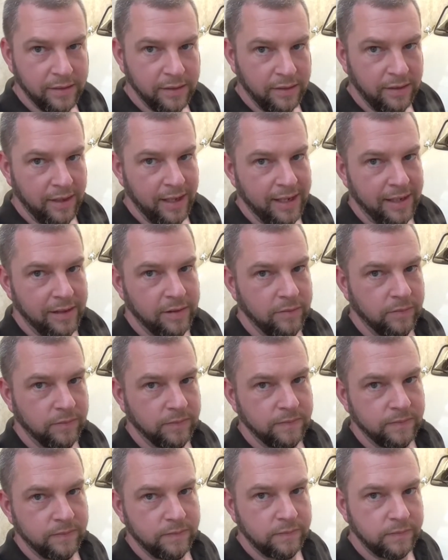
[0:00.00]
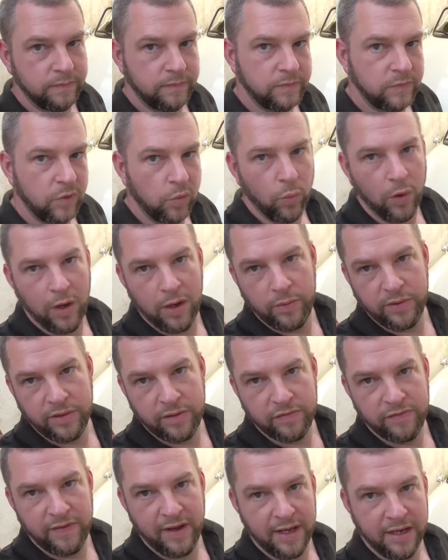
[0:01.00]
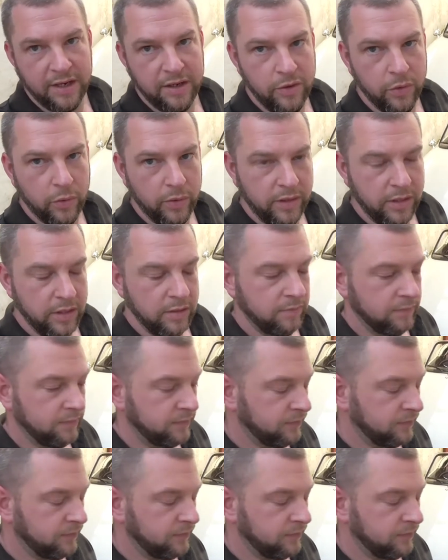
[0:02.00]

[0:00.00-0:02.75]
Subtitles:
Now, why would the fan annoy you?